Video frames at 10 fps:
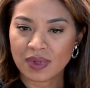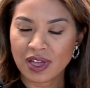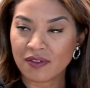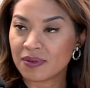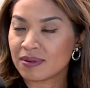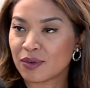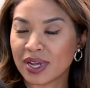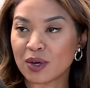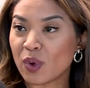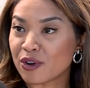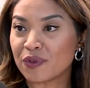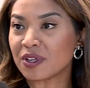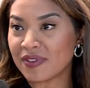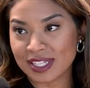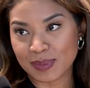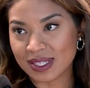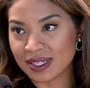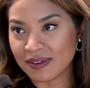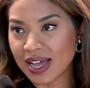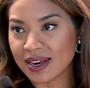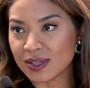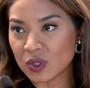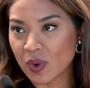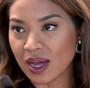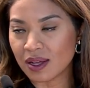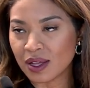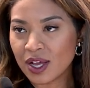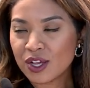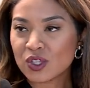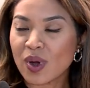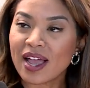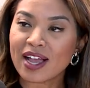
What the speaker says: have created wonderful investments in Nevada as well. So I